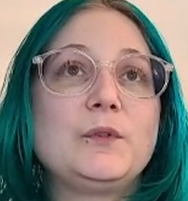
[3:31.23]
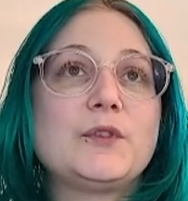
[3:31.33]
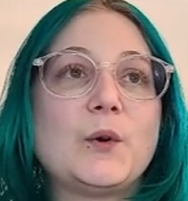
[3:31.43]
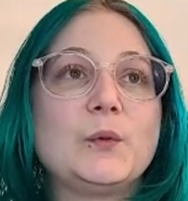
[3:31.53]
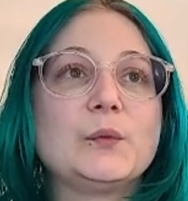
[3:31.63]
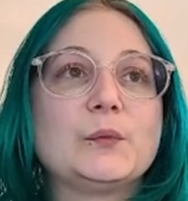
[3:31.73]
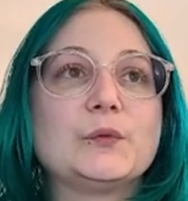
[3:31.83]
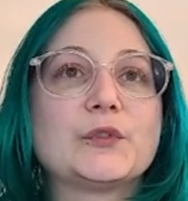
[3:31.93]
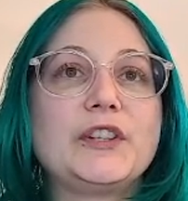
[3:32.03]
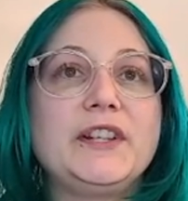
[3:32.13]
don't
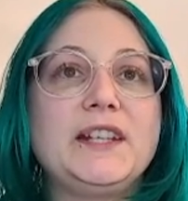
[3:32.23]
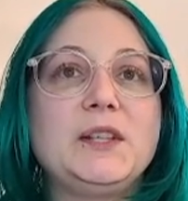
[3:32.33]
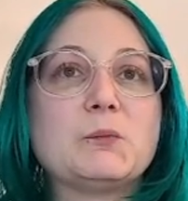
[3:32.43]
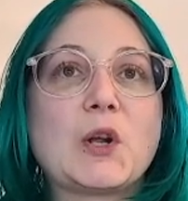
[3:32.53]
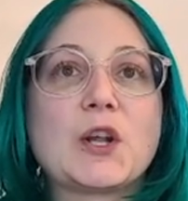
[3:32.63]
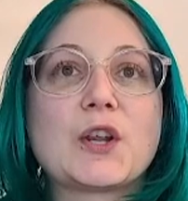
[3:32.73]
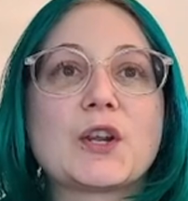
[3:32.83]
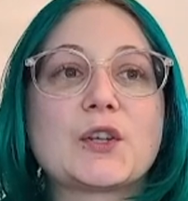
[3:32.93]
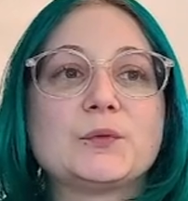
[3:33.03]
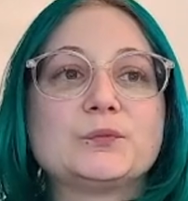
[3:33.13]
really mark
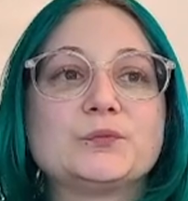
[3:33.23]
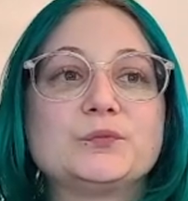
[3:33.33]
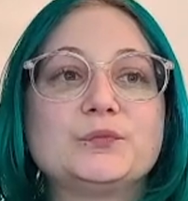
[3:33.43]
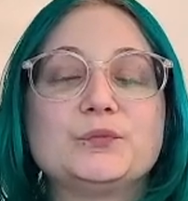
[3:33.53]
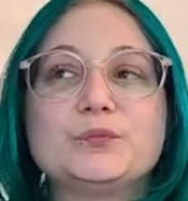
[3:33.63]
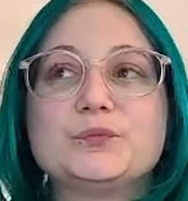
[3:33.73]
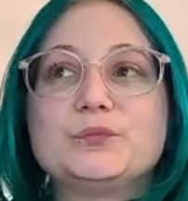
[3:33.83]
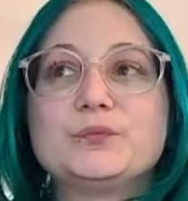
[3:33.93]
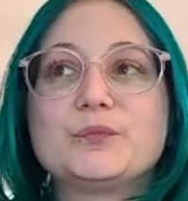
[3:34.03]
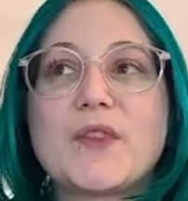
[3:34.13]

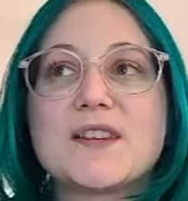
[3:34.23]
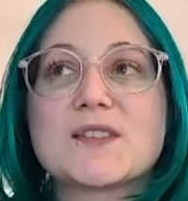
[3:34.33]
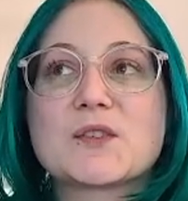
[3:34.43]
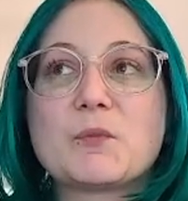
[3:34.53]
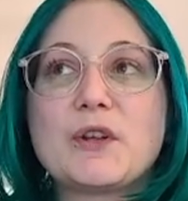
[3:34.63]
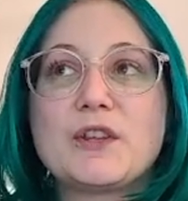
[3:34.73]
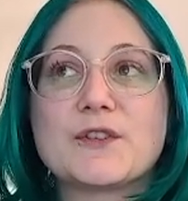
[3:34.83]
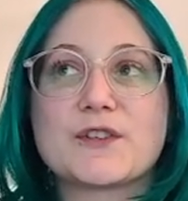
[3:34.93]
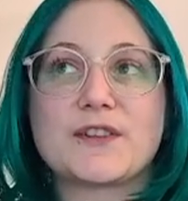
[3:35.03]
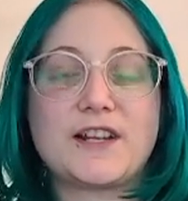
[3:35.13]
things as spoilers
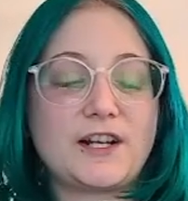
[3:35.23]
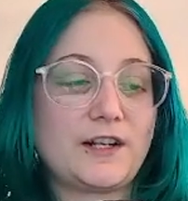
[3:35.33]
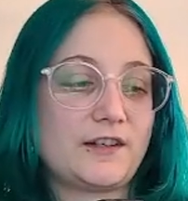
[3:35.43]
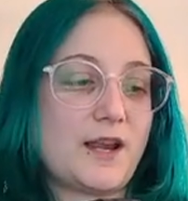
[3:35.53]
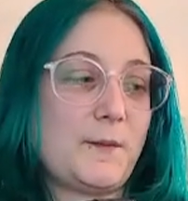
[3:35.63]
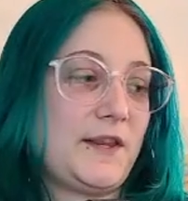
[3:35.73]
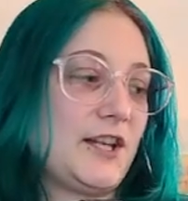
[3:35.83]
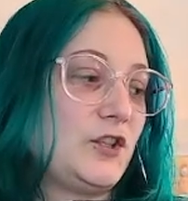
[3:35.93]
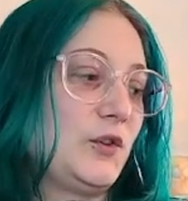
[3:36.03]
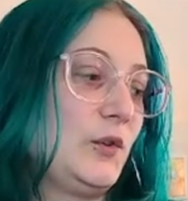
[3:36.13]
on there. I mean, they
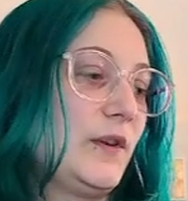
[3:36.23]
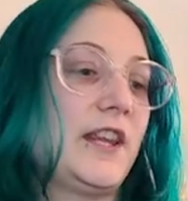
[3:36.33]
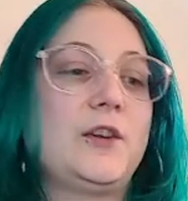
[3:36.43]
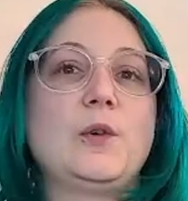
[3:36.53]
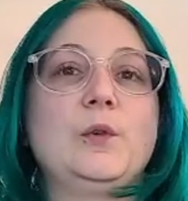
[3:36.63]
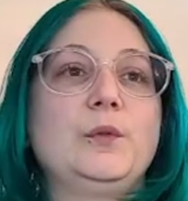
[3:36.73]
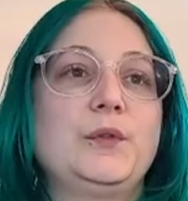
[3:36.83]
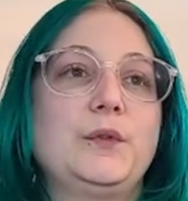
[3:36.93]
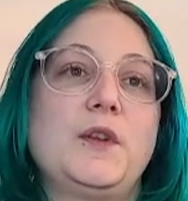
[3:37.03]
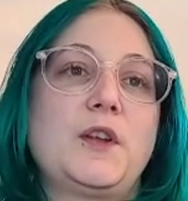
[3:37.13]
do and they don't.
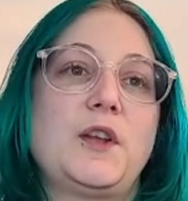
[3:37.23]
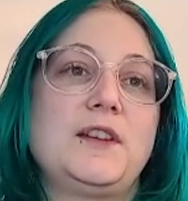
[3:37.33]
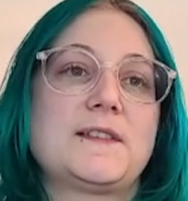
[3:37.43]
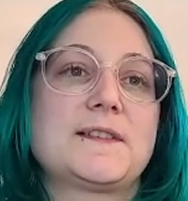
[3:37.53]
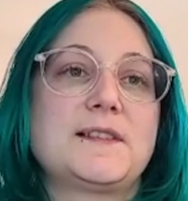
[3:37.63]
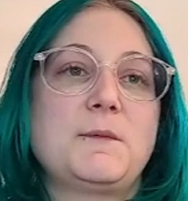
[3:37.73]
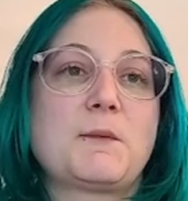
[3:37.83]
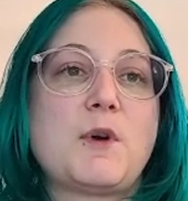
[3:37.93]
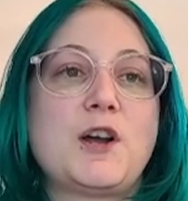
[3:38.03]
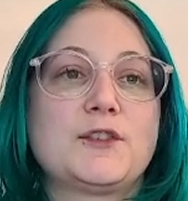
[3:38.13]
It doesn't seem like
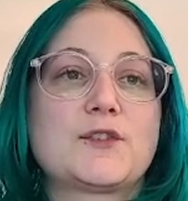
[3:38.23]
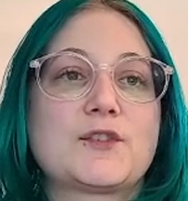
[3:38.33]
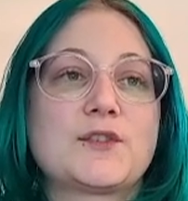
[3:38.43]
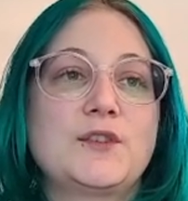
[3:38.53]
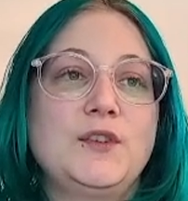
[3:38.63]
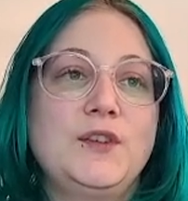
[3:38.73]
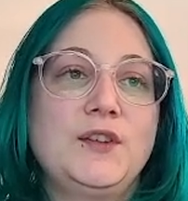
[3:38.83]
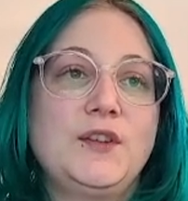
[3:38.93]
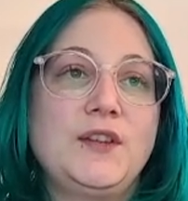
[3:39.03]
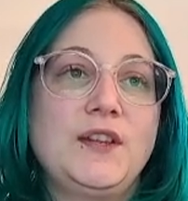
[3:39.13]
mods
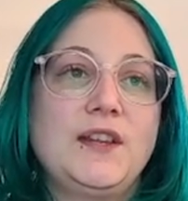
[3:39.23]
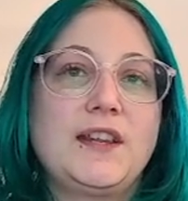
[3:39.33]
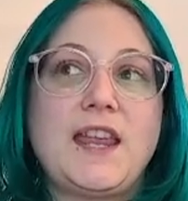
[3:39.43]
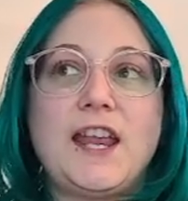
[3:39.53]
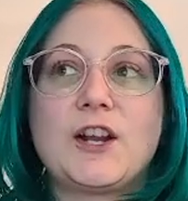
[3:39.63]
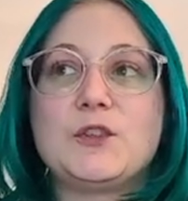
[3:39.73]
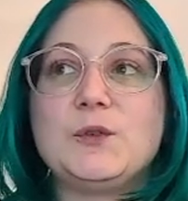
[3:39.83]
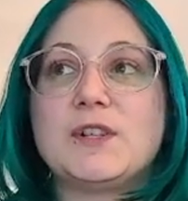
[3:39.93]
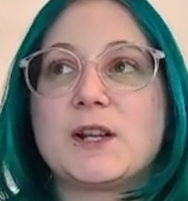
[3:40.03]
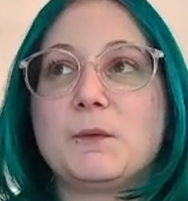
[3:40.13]
care too
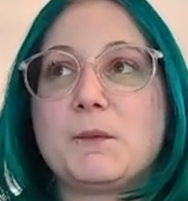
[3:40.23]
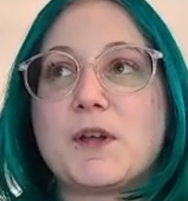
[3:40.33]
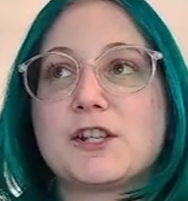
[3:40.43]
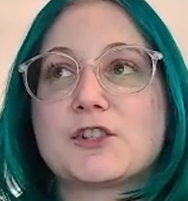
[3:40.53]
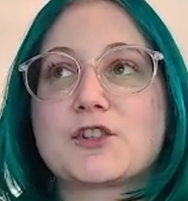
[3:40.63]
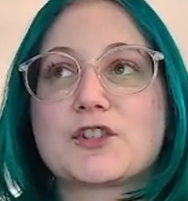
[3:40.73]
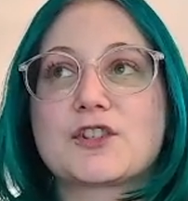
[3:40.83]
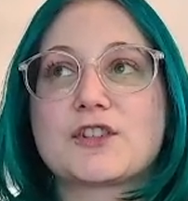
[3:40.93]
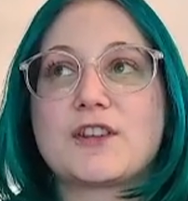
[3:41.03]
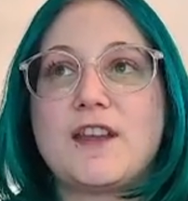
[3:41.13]
terribly much.
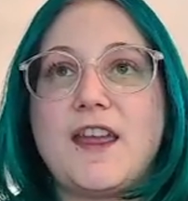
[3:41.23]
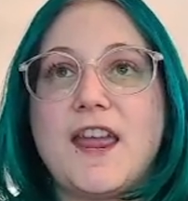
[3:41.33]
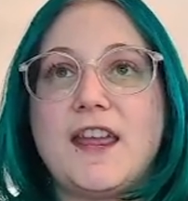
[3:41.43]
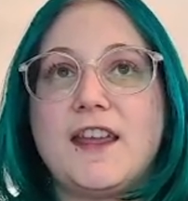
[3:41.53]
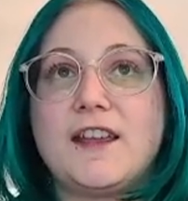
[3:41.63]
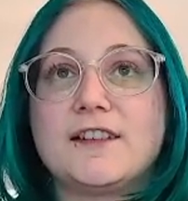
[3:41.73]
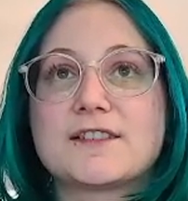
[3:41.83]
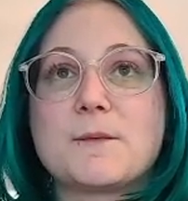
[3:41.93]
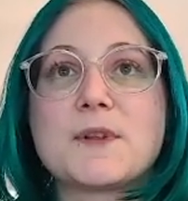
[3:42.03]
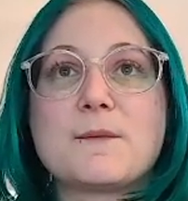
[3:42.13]
And
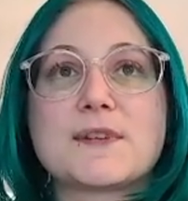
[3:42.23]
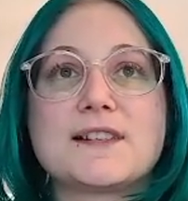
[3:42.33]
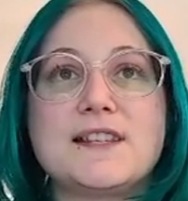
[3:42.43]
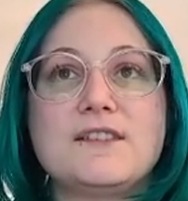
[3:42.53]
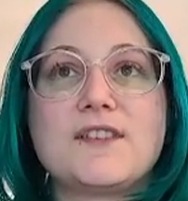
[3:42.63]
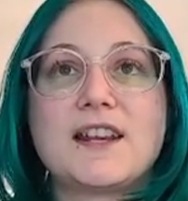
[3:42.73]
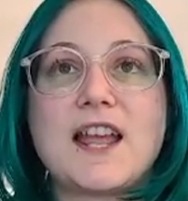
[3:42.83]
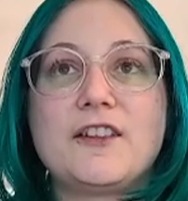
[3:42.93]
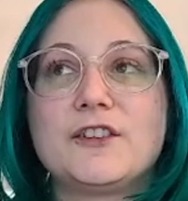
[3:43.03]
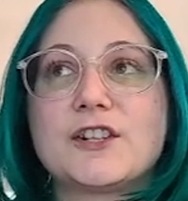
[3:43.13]
sometimes I see advent
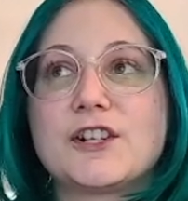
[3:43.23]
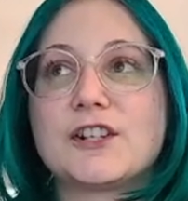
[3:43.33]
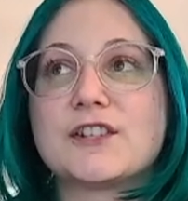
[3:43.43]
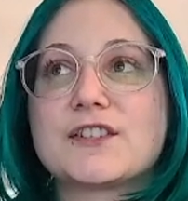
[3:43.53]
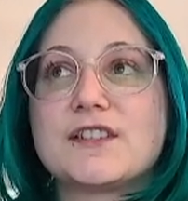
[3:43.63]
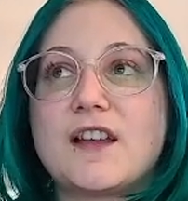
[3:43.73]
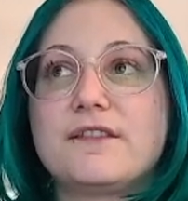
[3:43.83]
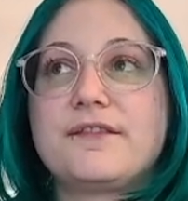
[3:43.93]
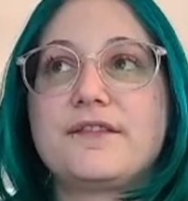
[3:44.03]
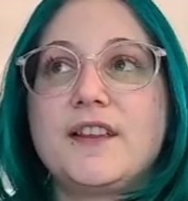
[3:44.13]
calendar stuff